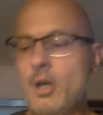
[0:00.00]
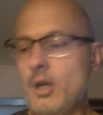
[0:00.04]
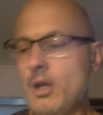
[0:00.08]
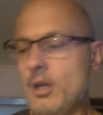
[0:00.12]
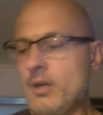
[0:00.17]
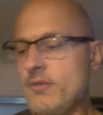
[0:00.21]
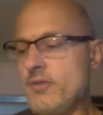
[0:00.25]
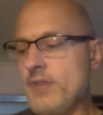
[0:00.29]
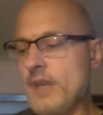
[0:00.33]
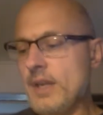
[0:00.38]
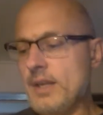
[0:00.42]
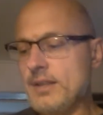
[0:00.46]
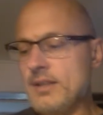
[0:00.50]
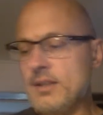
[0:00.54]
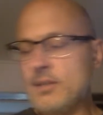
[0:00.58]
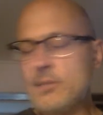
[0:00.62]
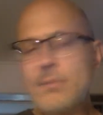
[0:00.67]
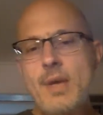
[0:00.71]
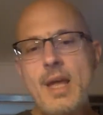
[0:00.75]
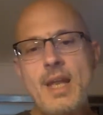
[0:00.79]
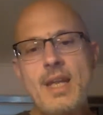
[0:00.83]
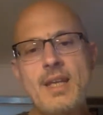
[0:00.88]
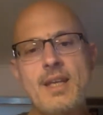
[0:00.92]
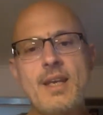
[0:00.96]
In fact, in
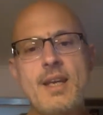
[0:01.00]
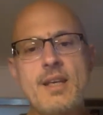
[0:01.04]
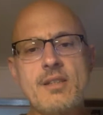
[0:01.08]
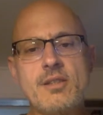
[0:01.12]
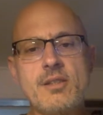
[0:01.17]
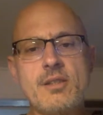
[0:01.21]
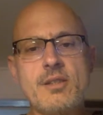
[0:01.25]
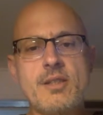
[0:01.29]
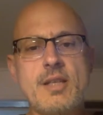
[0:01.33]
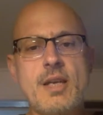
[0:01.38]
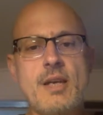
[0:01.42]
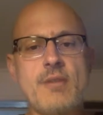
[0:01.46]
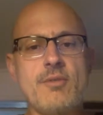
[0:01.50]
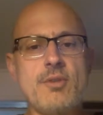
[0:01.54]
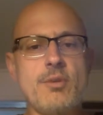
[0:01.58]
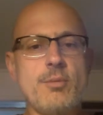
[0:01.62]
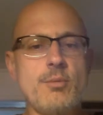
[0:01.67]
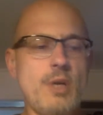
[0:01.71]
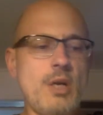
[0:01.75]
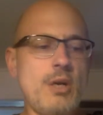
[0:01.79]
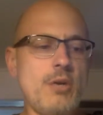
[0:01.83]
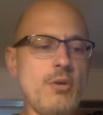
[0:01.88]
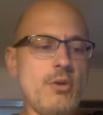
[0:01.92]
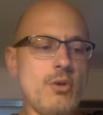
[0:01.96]
many cases after
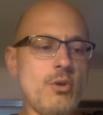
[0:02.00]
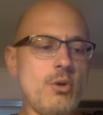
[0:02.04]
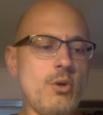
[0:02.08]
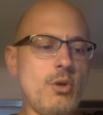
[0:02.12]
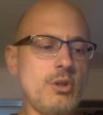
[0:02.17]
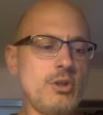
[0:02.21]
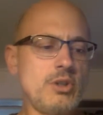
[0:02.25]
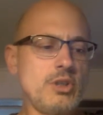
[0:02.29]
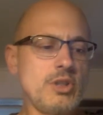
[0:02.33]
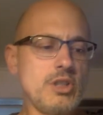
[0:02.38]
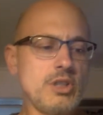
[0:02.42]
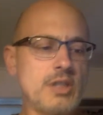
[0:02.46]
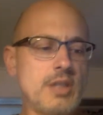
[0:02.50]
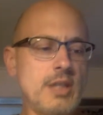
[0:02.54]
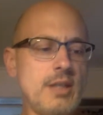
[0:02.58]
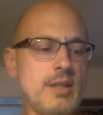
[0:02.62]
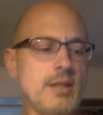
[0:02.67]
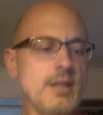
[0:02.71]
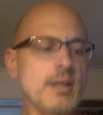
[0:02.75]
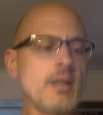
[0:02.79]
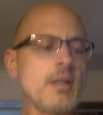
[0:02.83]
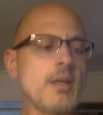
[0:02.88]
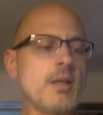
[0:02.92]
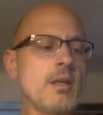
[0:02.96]
Brown, the court just said,
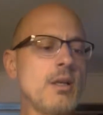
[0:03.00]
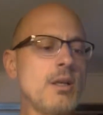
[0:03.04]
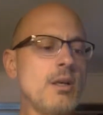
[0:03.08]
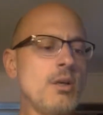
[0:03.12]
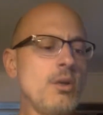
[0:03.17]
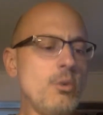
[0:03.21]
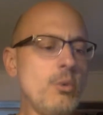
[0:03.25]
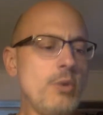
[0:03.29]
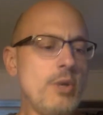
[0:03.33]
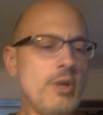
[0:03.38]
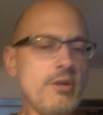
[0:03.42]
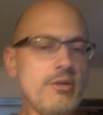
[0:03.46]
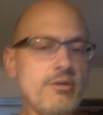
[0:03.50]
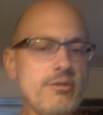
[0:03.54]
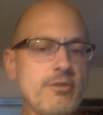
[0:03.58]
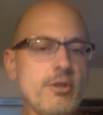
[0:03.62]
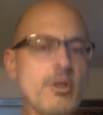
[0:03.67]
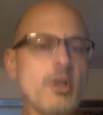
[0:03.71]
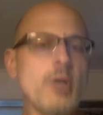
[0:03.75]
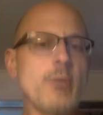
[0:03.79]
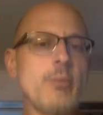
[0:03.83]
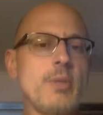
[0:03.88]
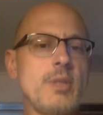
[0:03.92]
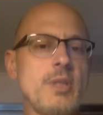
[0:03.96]
we
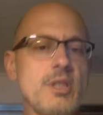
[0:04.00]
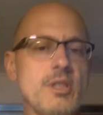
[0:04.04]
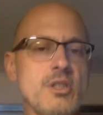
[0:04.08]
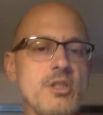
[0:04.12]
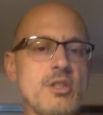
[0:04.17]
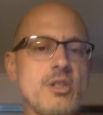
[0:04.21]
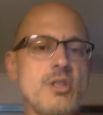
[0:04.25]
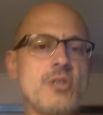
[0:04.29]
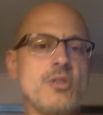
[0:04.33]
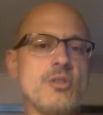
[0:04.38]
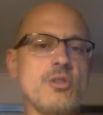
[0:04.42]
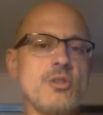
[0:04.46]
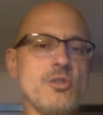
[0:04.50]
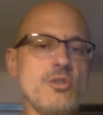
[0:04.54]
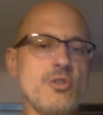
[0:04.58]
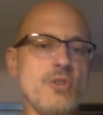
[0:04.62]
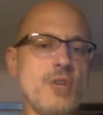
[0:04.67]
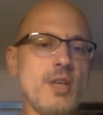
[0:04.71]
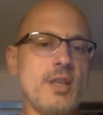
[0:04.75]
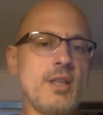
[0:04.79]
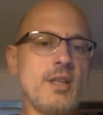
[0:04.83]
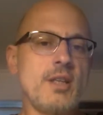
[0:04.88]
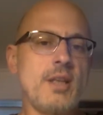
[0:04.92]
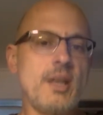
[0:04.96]
affirm a decision
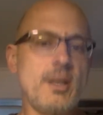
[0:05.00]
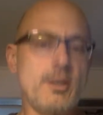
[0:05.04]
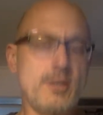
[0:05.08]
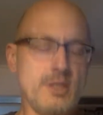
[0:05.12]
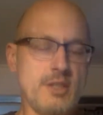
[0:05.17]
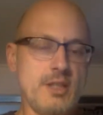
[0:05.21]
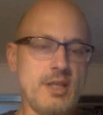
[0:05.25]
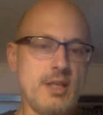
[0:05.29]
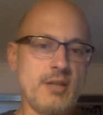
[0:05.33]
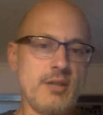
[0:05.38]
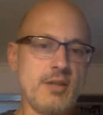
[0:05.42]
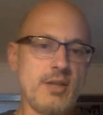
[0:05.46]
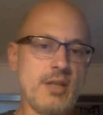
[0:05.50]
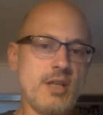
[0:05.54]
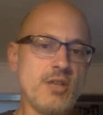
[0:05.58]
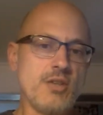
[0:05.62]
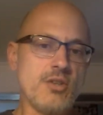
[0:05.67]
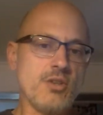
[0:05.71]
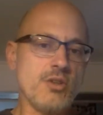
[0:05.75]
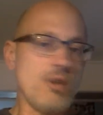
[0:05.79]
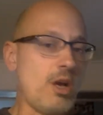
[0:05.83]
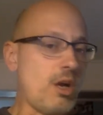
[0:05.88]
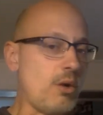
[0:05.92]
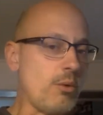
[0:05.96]
striking down a
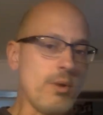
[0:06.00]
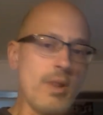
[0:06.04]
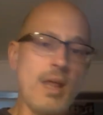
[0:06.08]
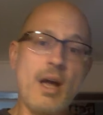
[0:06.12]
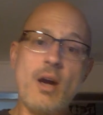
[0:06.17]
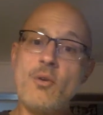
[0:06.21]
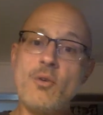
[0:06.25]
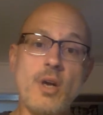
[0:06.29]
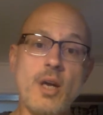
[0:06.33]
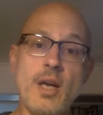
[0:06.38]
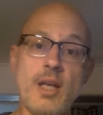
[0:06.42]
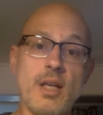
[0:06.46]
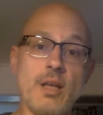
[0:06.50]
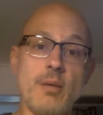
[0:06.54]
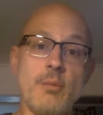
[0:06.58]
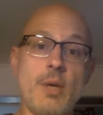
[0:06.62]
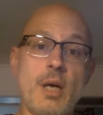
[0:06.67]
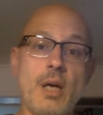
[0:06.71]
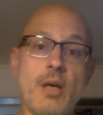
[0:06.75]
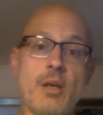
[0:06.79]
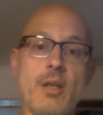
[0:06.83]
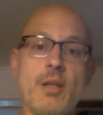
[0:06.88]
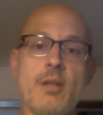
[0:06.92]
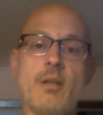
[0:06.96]
segregation law without writing
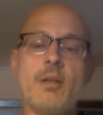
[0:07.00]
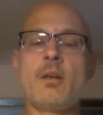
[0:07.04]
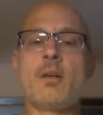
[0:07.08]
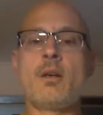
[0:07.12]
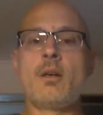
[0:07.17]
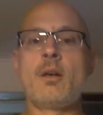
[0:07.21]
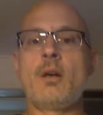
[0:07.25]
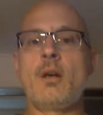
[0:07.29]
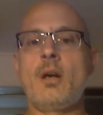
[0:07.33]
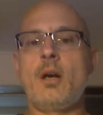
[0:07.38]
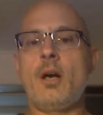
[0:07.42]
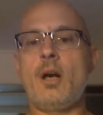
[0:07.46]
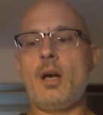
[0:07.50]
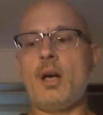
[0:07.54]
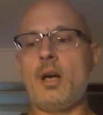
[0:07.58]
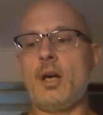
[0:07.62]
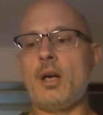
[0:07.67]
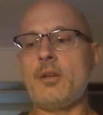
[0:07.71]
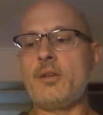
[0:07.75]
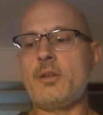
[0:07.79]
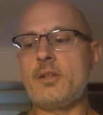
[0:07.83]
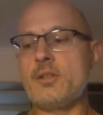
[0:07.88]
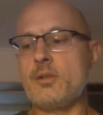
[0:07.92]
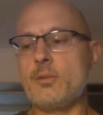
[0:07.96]
about it.
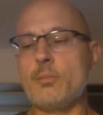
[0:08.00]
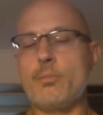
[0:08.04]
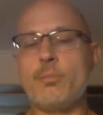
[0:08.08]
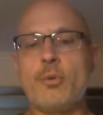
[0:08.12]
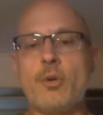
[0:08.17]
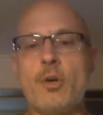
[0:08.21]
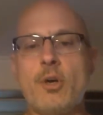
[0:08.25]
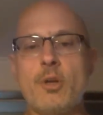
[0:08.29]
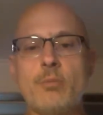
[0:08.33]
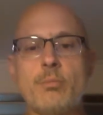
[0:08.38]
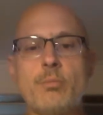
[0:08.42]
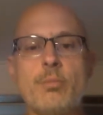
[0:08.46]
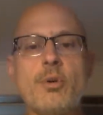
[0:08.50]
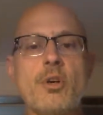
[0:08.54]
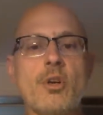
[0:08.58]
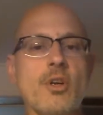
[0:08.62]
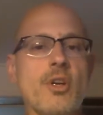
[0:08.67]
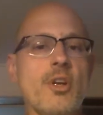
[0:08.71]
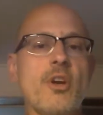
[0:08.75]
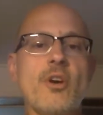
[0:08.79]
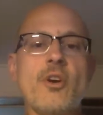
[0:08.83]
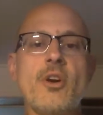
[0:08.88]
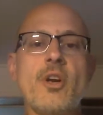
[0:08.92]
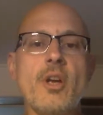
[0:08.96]
These are called per
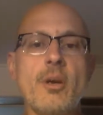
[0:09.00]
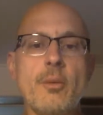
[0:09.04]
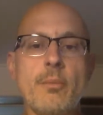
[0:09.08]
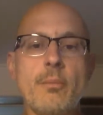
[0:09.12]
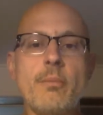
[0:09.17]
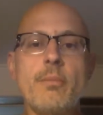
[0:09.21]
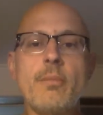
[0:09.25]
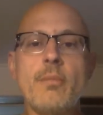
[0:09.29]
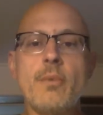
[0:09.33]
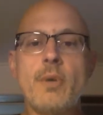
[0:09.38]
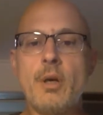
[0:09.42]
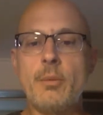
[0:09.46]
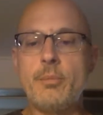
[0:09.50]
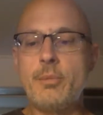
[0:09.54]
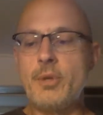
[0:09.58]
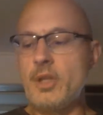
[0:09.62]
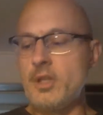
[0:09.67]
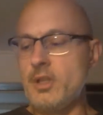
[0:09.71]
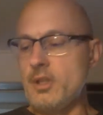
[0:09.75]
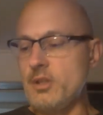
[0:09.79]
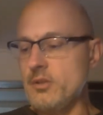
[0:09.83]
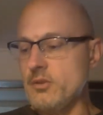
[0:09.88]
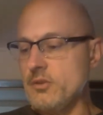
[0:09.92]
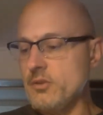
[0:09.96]
curiam
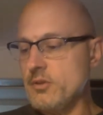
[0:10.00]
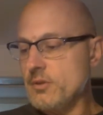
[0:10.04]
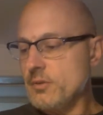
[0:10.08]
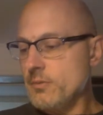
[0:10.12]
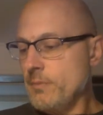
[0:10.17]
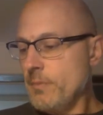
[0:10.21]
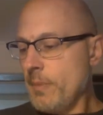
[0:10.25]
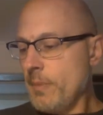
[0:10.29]
opinions.